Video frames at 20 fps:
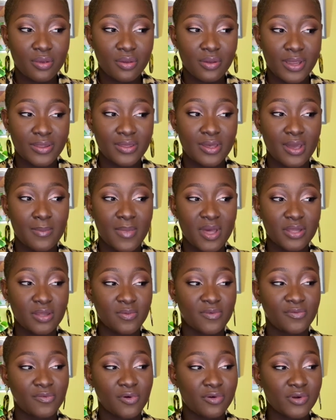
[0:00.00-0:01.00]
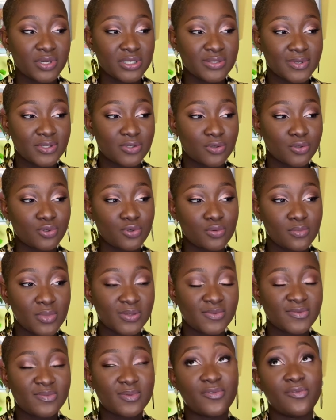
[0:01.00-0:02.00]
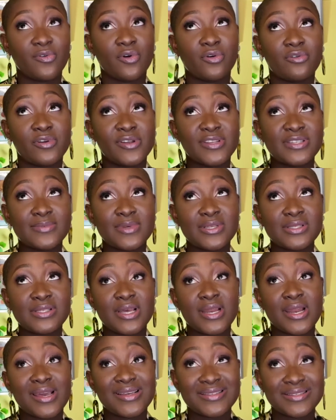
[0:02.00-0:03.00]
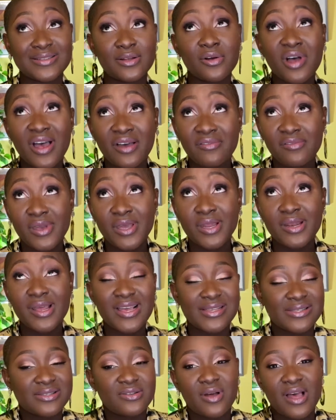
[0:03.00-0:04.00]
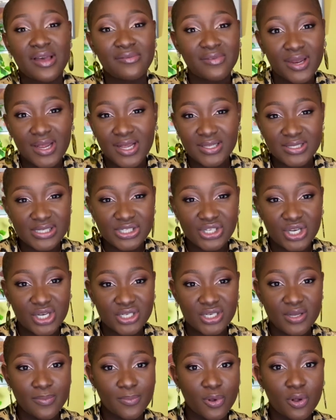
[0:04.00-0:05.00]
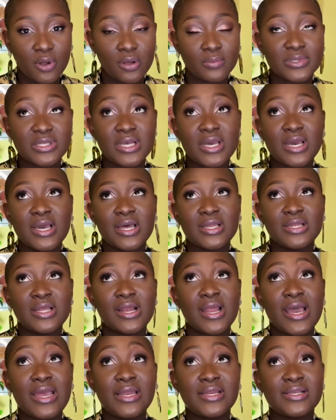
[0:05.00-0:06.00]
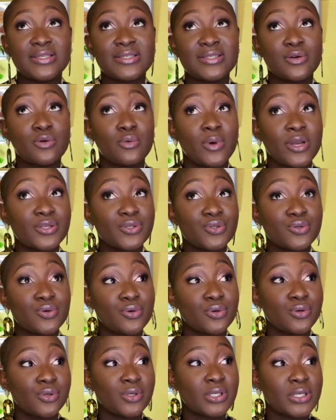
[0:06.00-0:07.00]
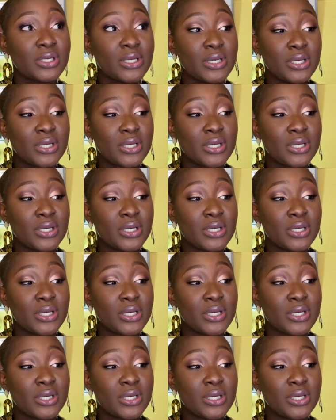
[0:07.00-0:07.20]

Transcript: I think a month before Christmas or two months before Christmas, and I still have it. I still haven't had to change the bulbs. The lighting still works good.